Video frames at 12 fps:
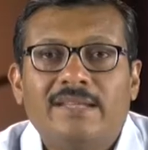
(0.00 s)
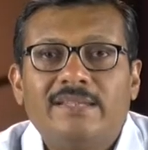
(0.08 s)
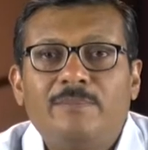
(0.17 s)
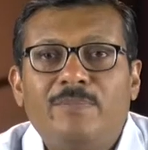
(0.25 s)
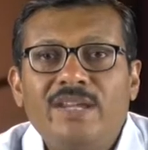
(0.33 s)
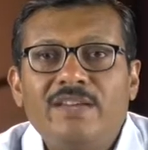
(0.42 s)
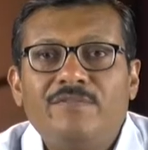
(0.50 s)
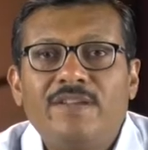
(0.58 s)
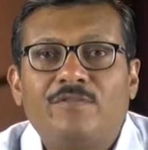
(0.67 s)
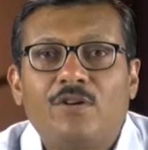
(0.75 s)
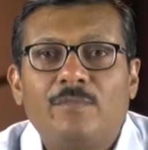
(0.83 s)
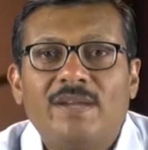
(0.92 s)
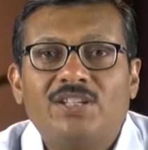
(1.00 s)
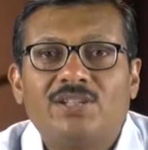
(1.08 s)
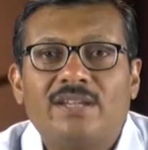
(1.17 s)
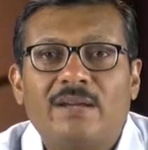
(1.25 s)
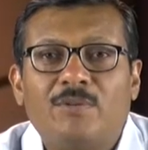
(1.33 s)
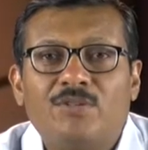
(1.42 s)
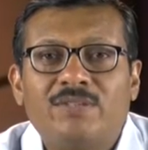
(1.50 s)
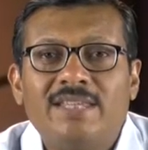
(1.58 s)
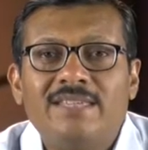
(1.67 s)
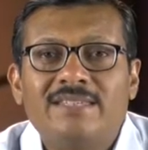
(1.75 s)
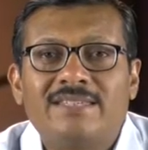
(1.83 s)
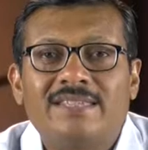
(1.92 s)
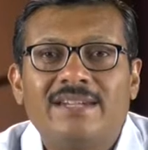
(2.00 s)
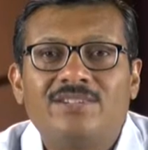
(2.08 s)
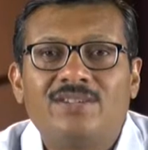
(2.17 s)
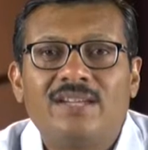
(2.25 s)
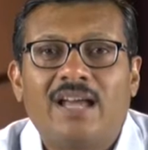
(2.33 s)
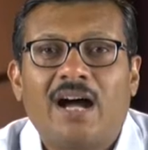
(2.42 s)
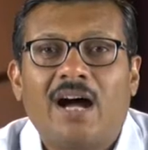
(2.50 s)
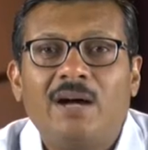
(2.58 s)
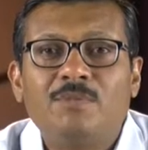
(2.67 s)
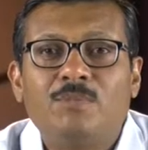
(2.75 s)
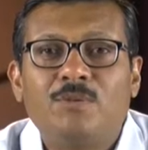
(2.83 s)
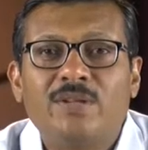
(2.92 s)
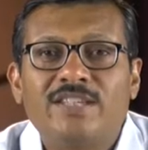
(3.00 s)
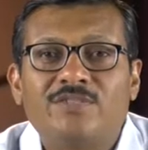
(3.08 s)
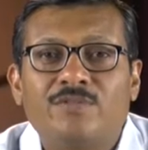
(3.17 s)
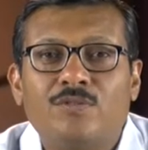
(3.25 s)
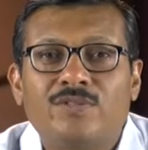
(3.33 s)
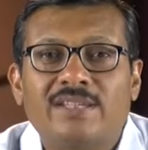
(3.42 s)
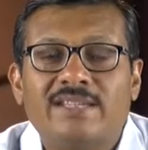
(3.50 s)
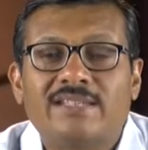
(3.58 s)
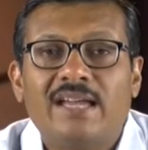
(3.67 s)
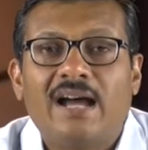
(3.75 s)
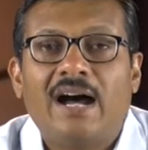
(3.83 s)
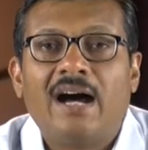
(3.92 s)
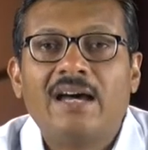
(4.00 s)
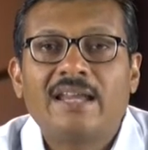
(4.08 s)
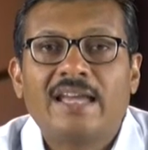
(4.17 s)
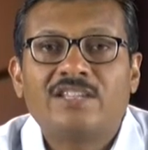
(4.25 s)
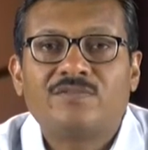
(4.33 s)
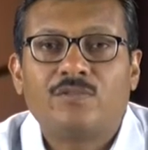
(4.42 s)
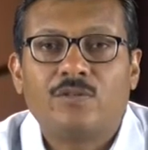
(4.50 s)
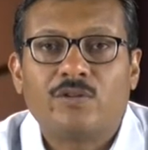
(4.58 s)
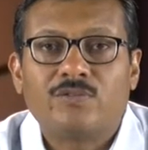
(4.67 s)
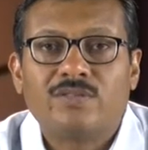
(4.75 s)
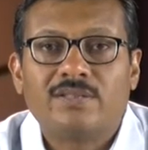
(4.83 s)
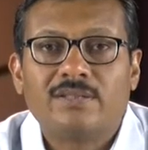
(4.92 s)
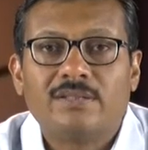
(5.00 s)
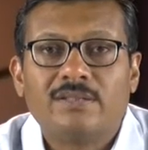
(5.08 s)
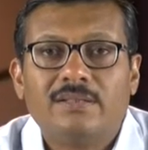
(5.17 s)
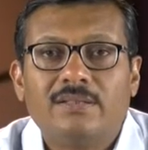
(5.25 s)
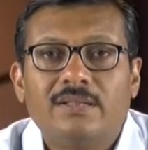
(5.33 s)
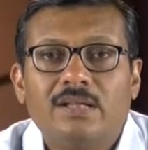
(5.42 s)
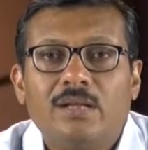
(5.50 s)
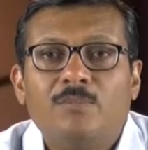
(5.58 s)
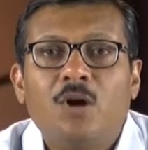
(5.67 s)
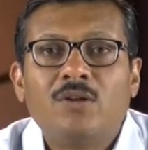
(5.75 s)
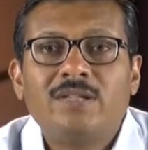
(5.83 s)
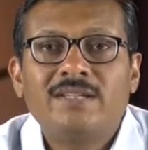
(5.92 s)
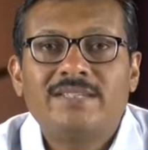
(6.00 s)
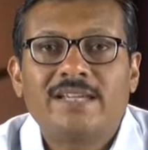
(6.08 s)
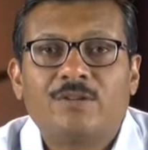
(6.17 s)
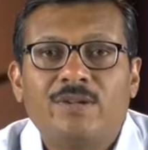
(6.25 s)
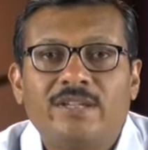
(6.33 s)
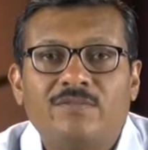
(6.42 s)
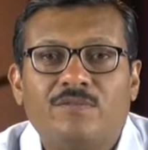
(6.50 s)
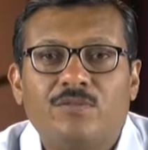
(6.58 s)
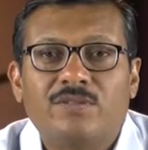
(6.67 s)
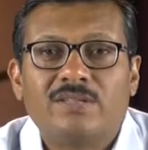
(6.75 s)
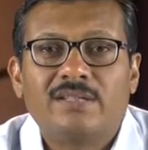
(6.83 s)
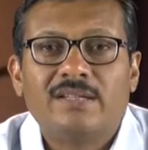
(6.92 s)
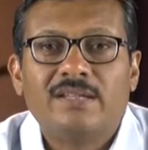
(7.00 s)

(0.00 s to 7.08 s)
The brief information about these Central Armed Police Forces are as follows. Border Security Force.